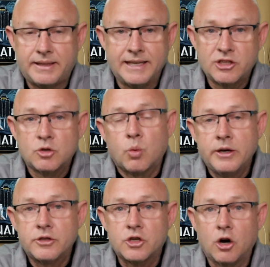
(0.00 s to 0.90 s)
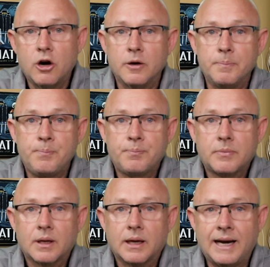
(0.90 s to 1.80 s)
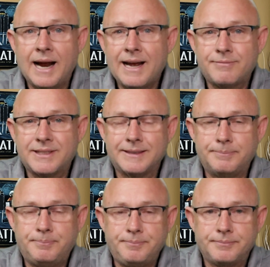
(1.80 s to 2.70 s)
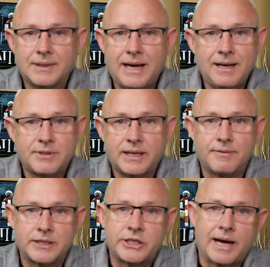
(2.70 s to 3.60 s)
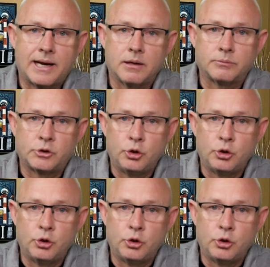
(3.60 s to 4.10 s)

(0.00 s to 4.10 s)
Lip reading: this is where you start. And I have to give a shout out